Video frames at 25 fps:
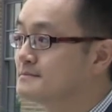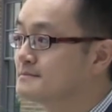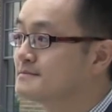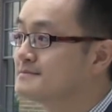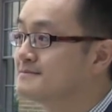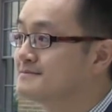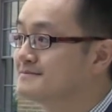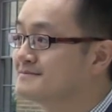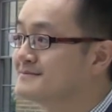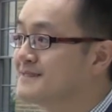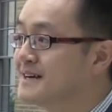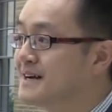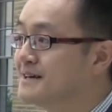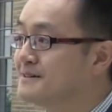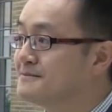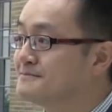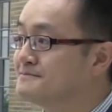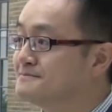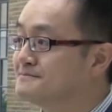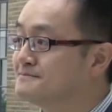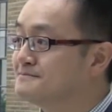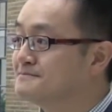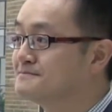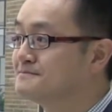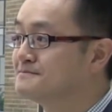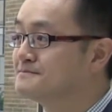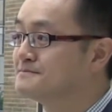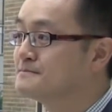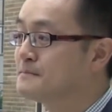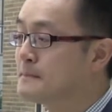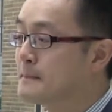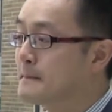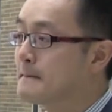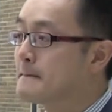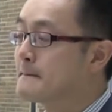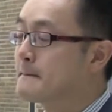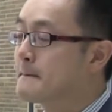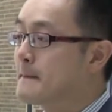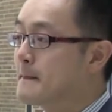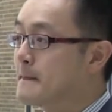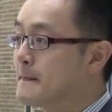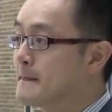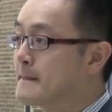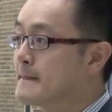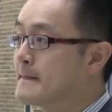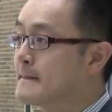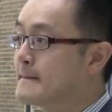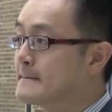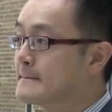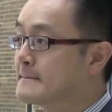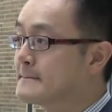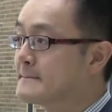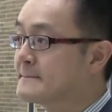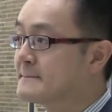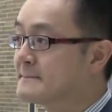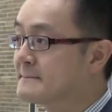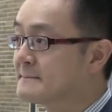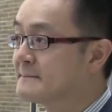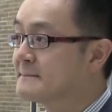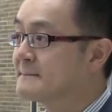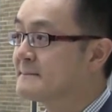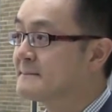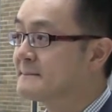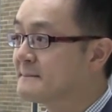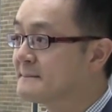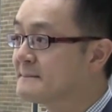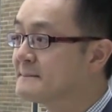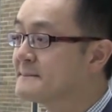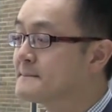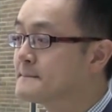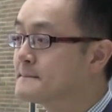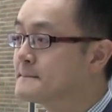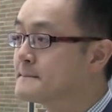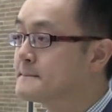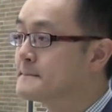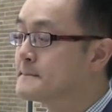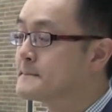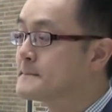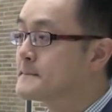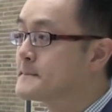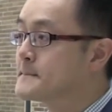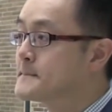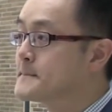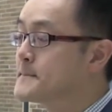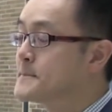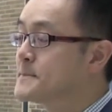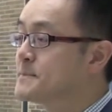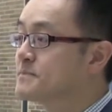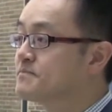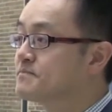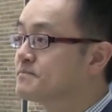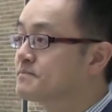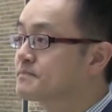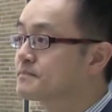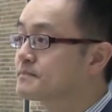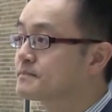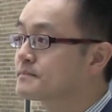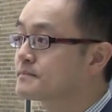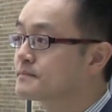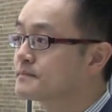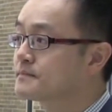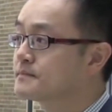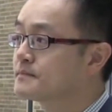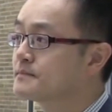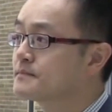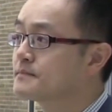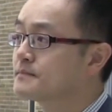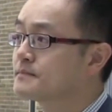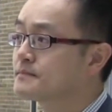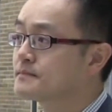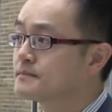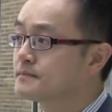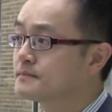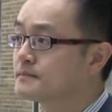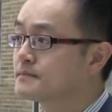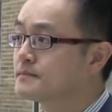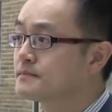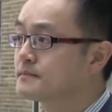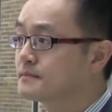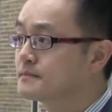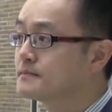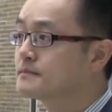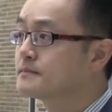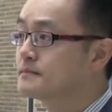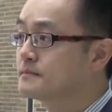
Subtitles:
[no speech]